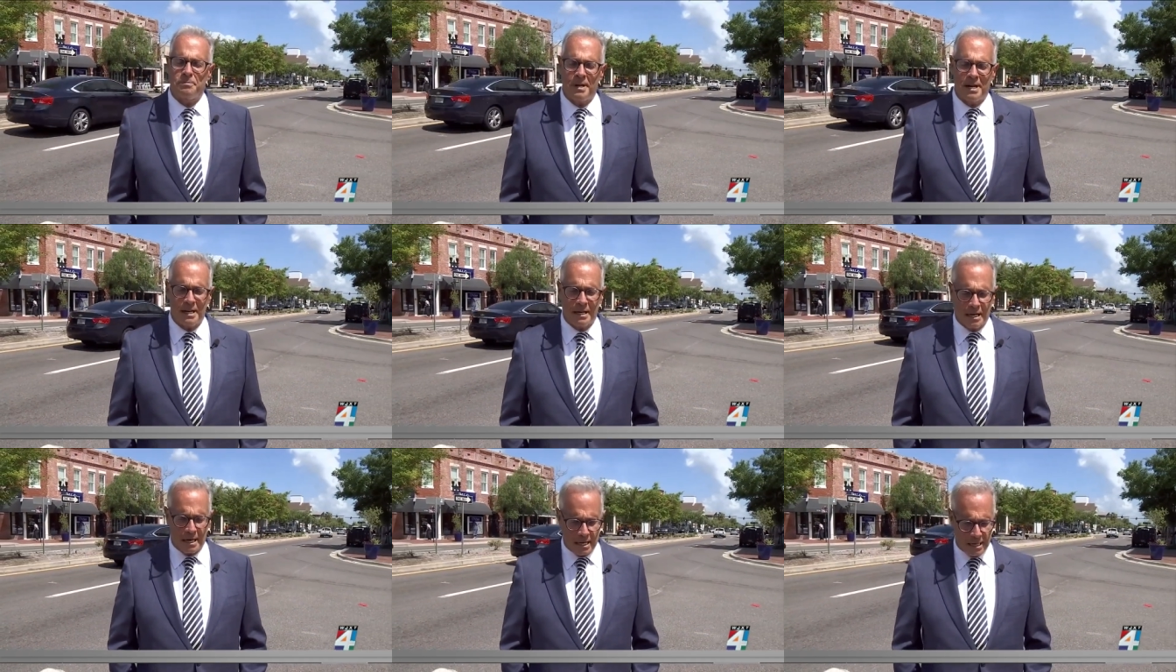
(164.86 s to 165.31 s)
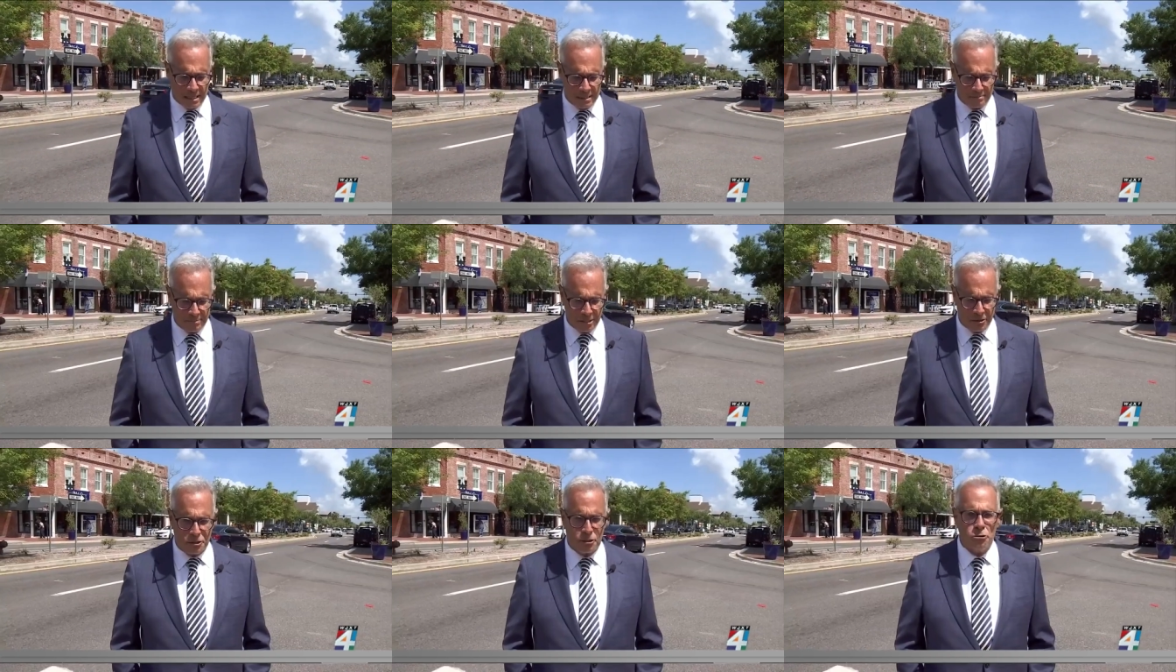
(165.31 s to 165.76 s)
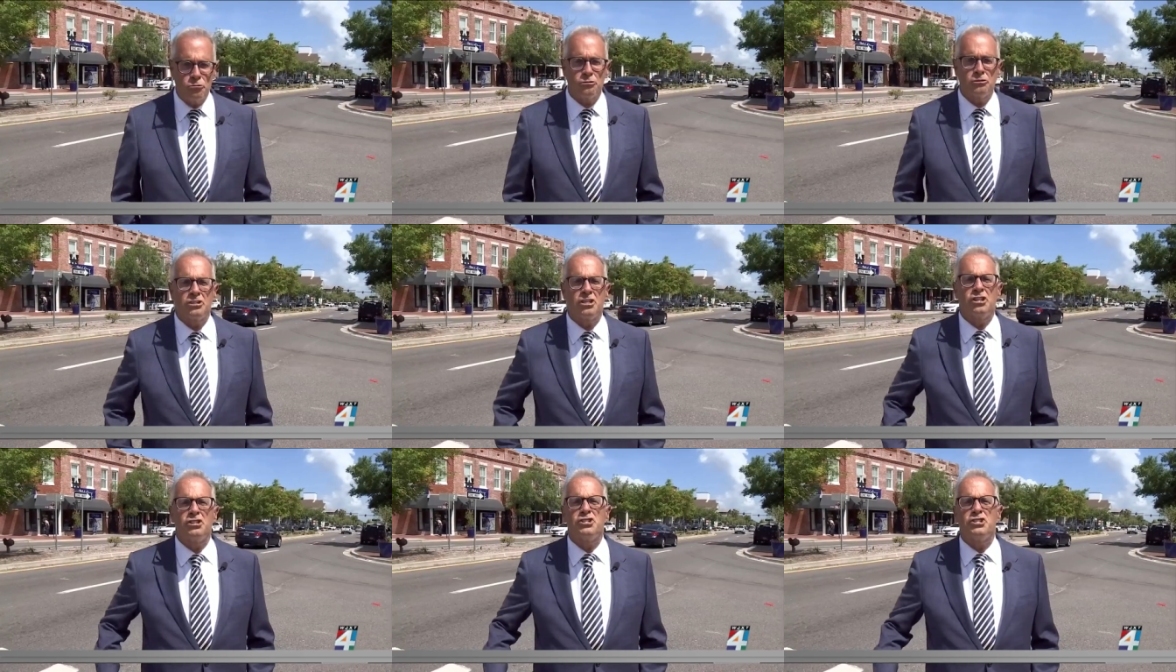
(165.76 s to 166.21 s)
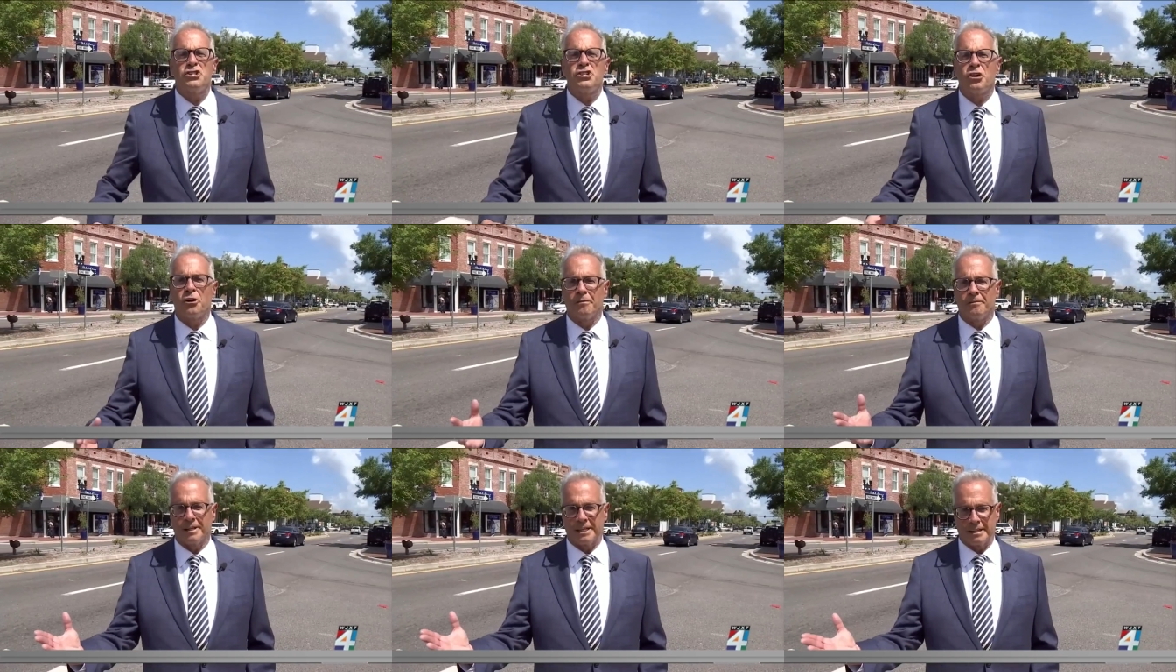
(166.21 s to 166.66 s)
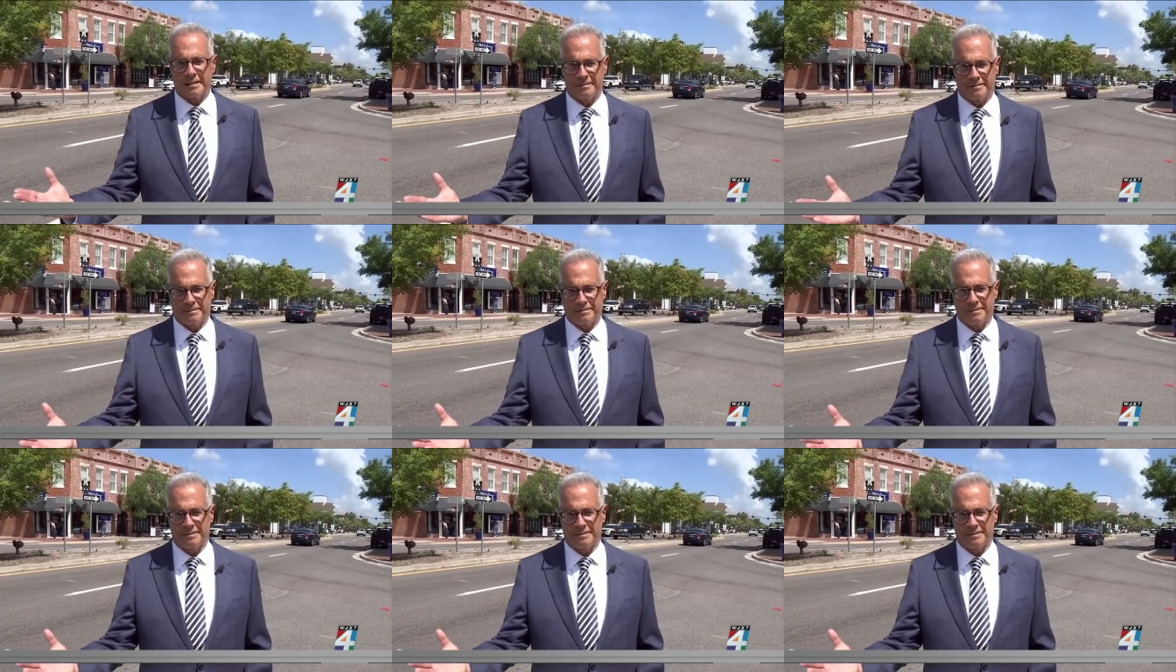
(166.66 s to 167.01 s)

being a bit too conservative.